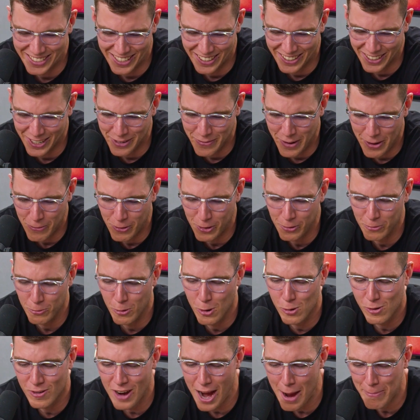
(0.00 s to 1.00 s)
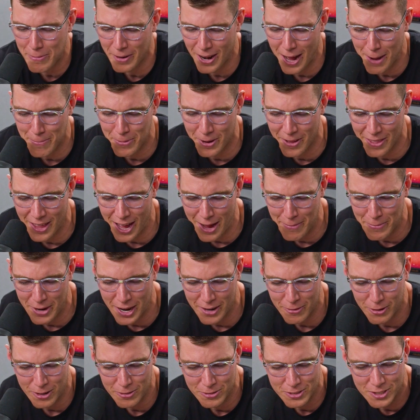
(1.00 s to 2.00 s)
so good, man. We'll wrap it up on that,
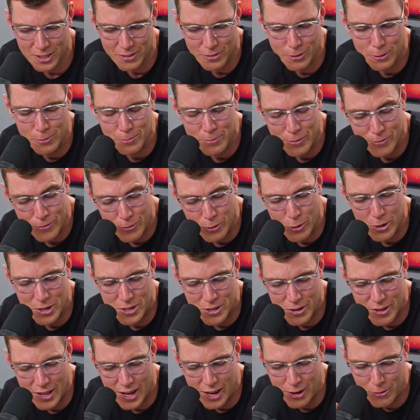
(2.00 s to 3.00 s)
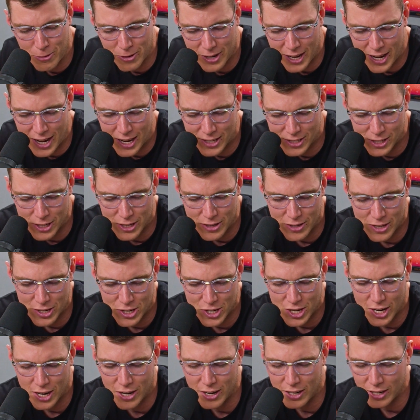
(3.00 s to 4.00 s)
man. Well, before we do that, I want to ask you the
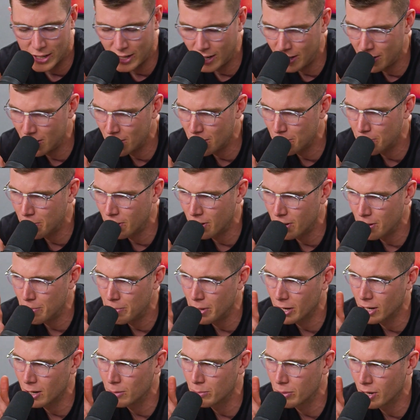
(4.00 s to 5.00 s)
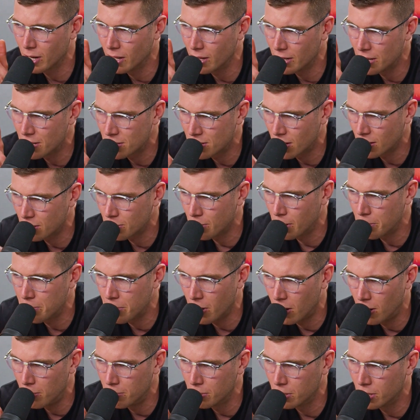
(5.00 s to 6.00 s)
charity. I know you're part of the big umbrella. You talked about
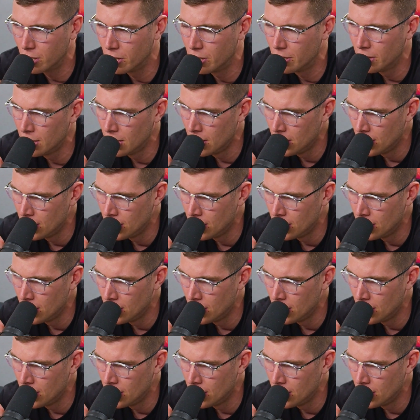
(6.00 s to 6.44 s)
Beyond Blue.